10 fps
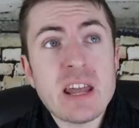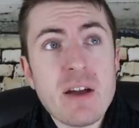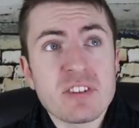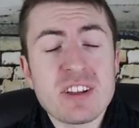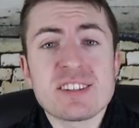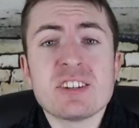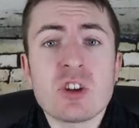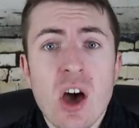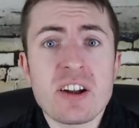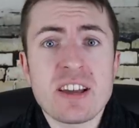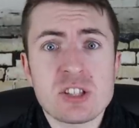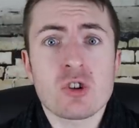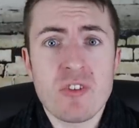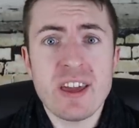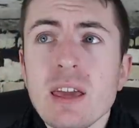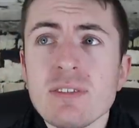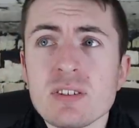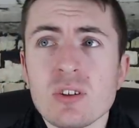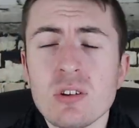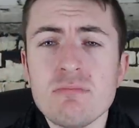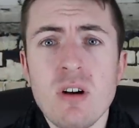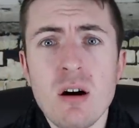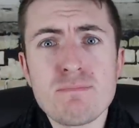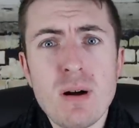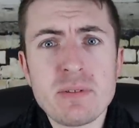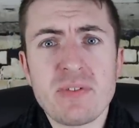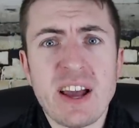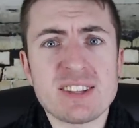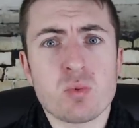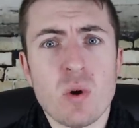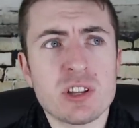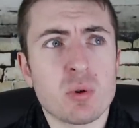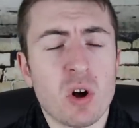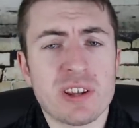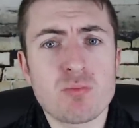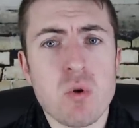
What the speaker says: in Everton's entire history. Even his own mum probably forgets where in the world he